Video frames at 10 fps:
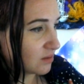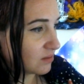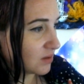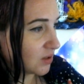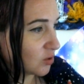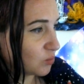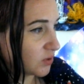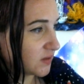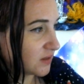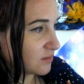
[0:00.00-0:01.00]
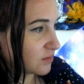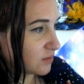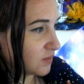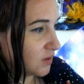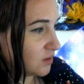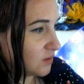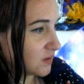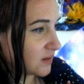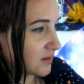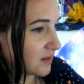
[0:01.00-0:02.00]
really good positive reviews,
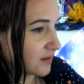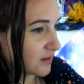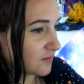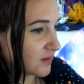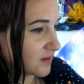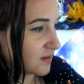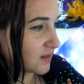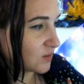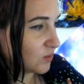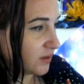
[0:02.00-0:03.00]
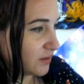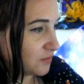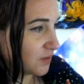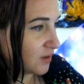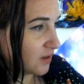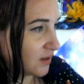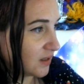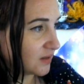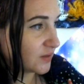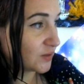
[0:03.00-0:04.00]
and they like the fact that there's Wi-Fi
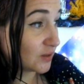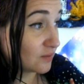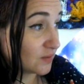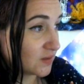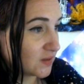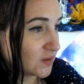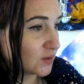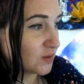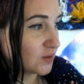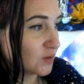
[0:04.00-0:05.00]
and the service is good.